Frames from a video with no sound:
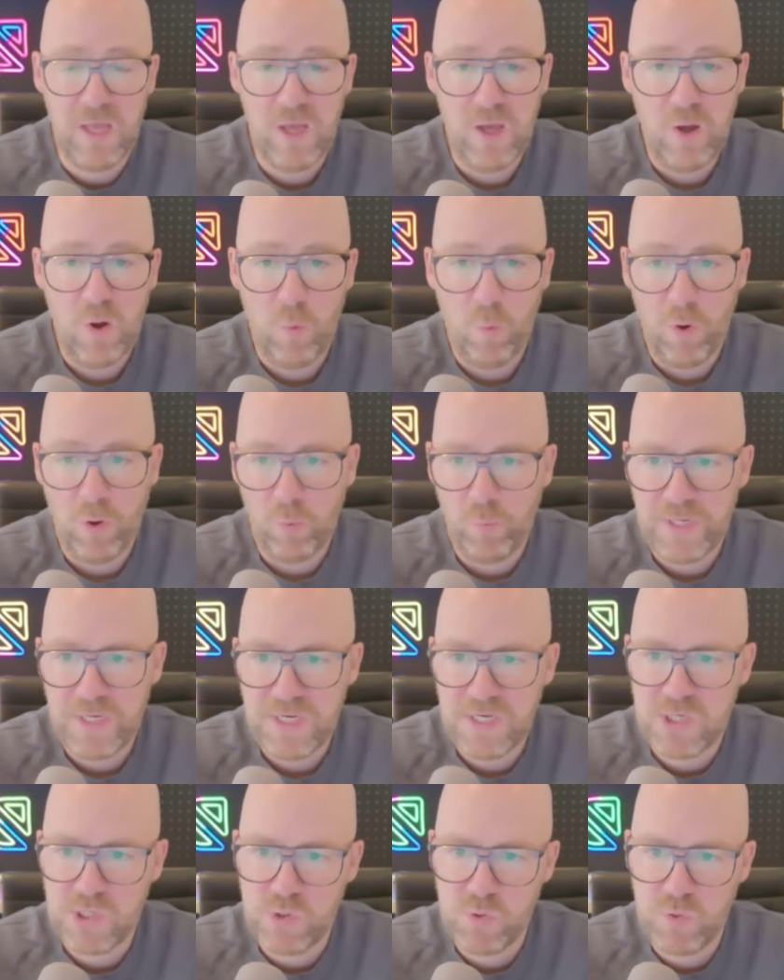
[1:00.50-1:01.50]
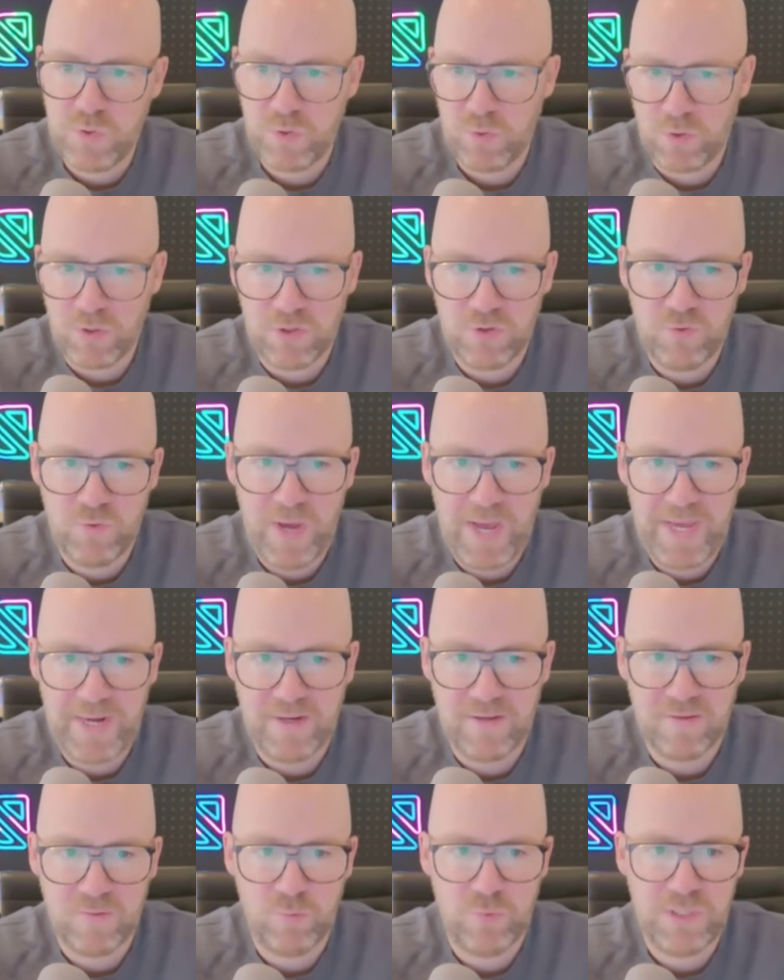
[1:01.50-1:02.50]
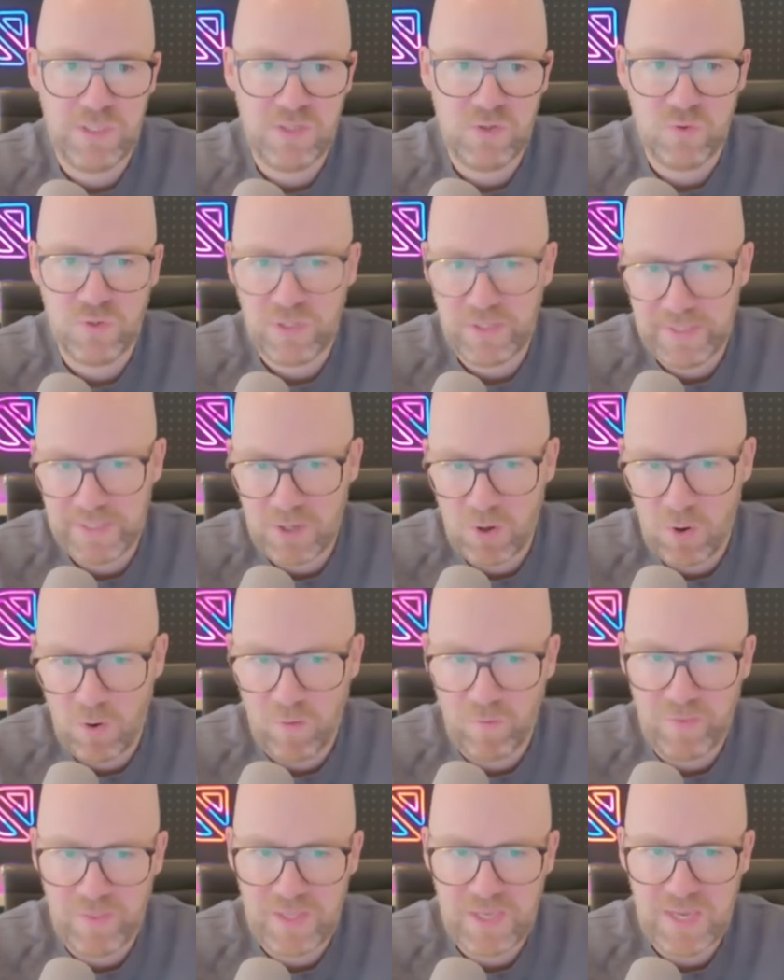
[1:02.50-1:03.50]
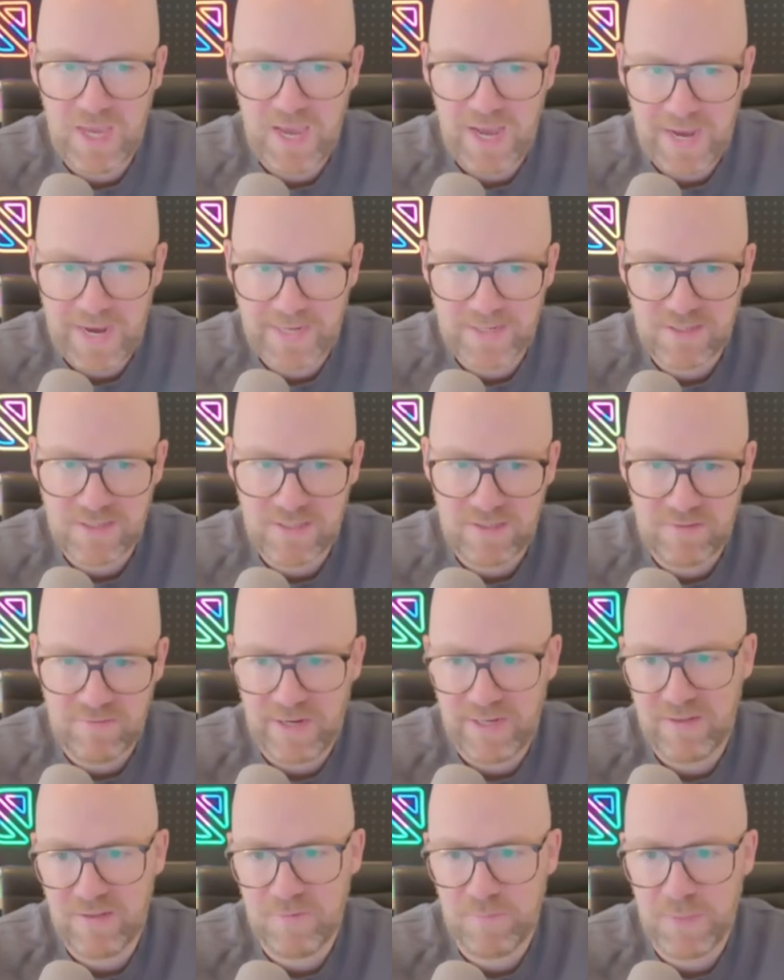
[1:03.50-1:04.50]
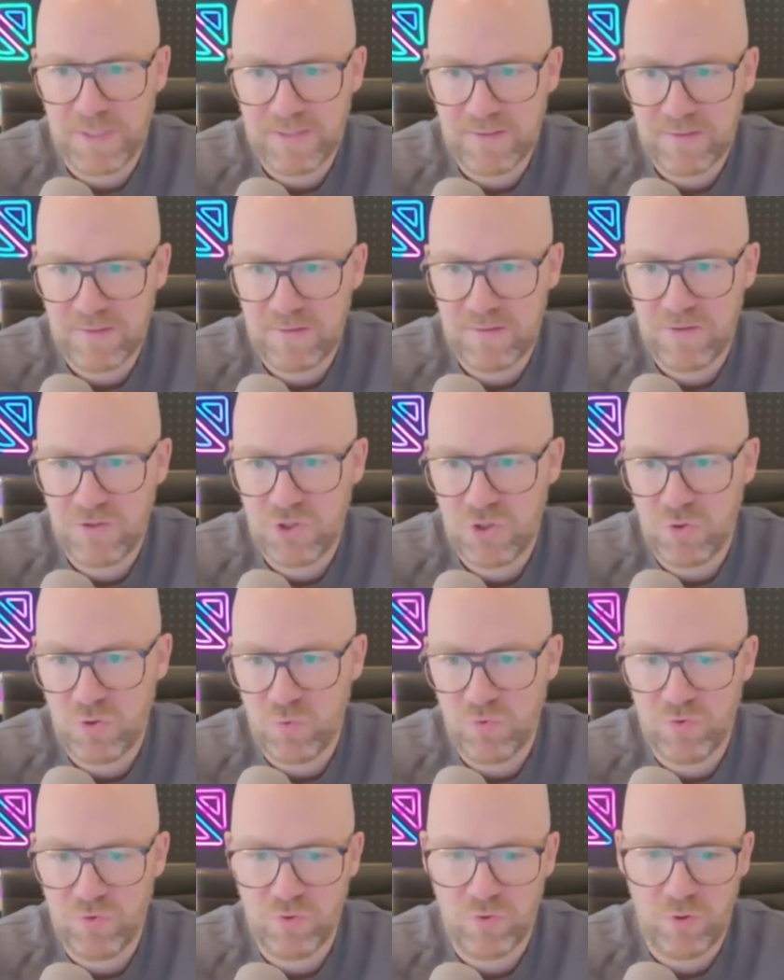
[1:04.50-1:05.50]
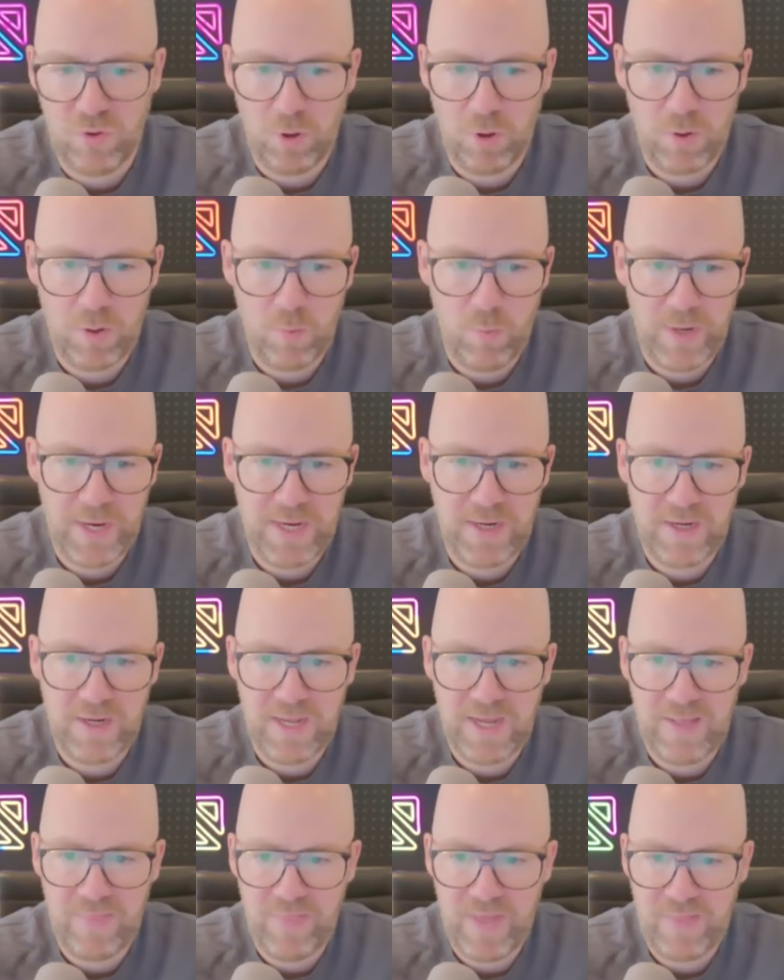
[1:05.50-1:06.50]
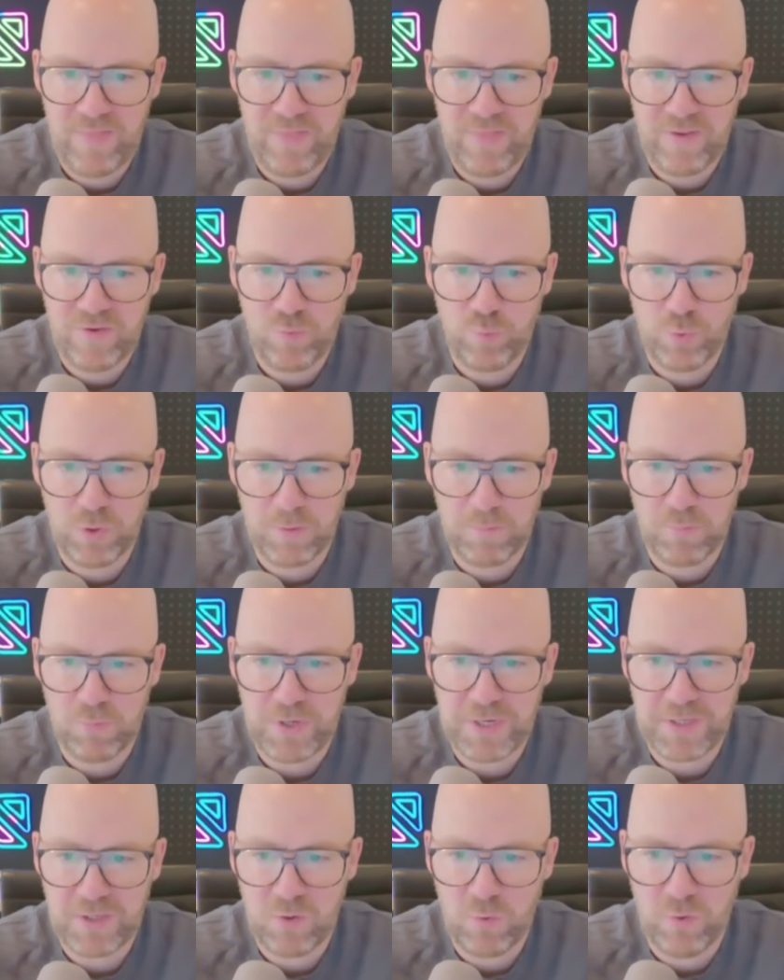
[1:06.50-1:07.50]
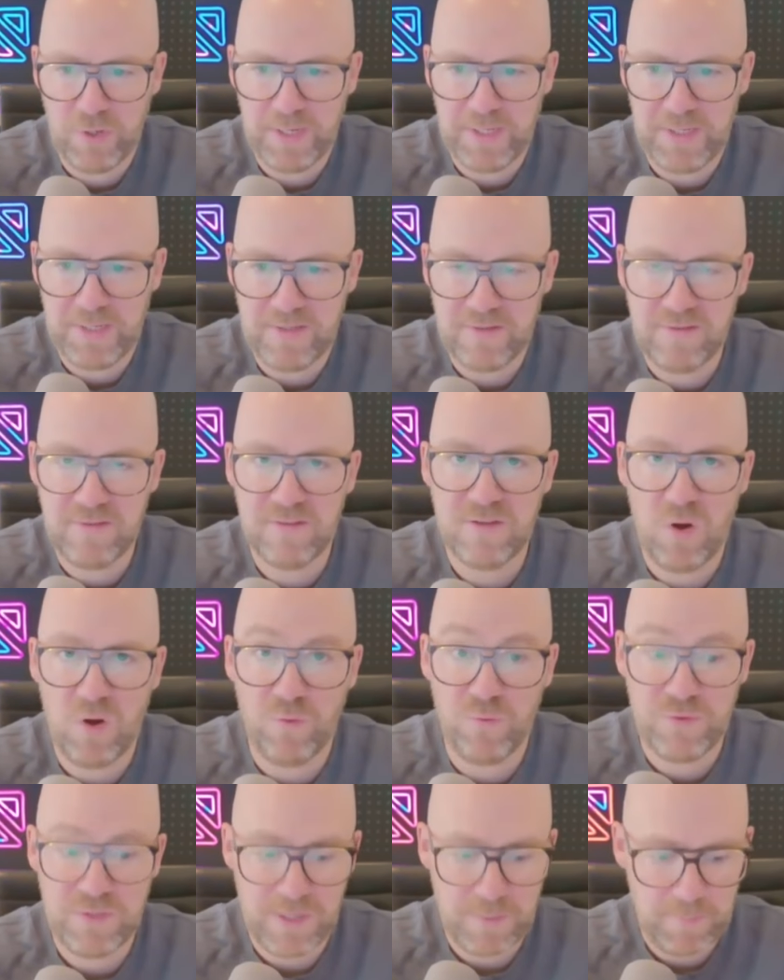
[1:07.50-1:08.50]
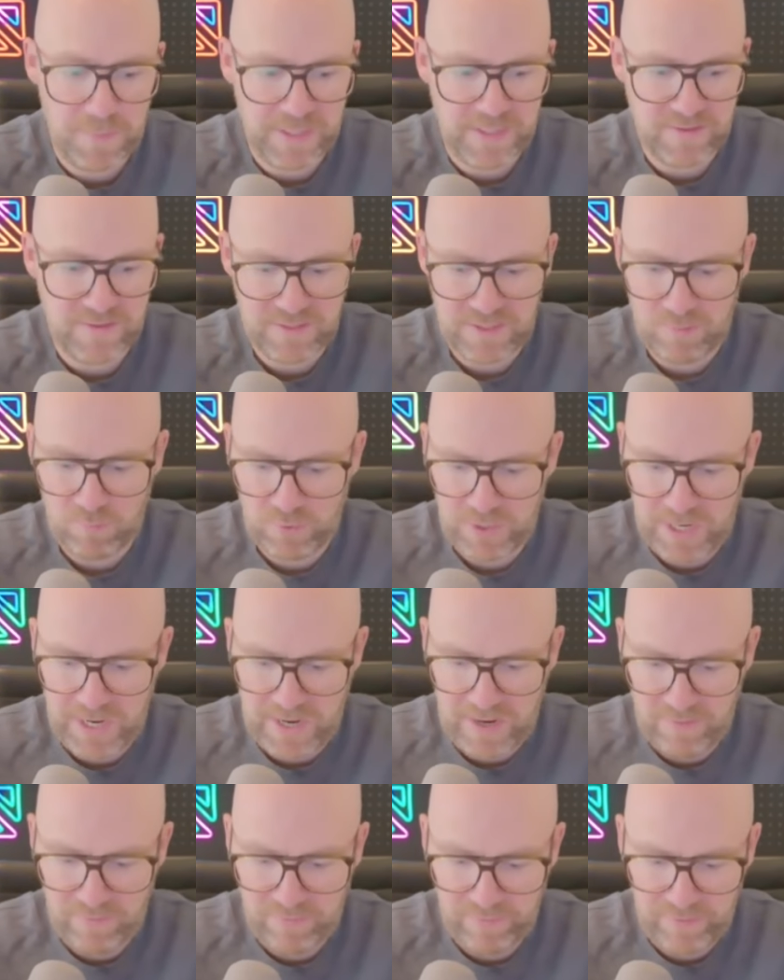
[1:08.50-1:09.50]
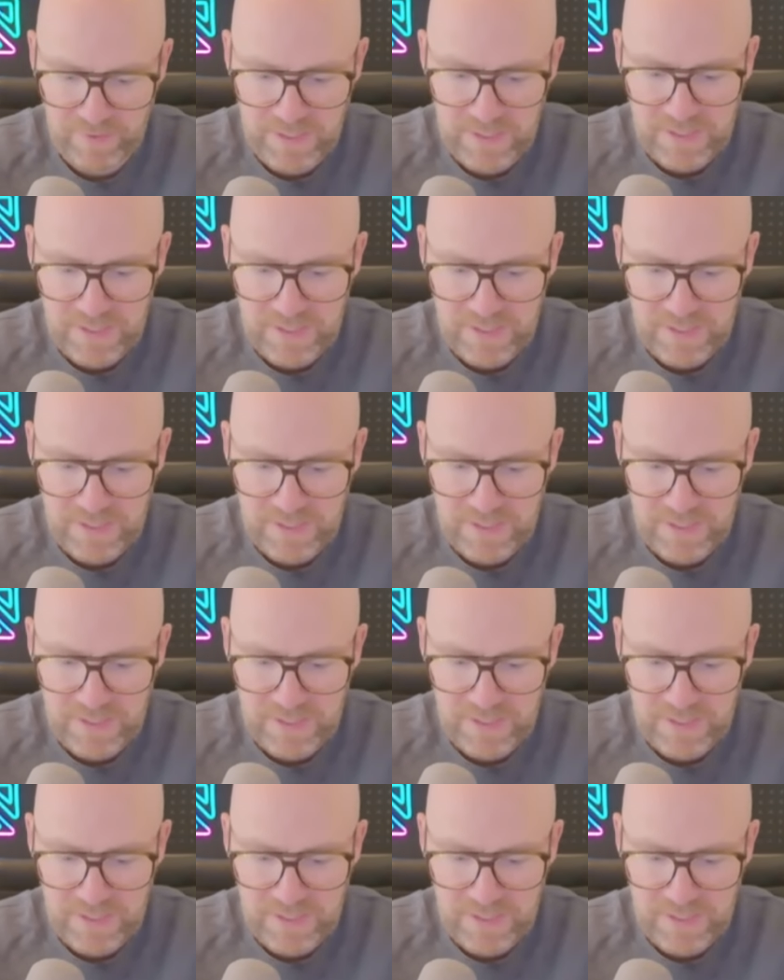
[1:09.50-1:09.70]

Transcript: What we need to do in order to add is we need to click on the Add Device button, choose LoRaWAN, and then this will bring you a list of templates that we have.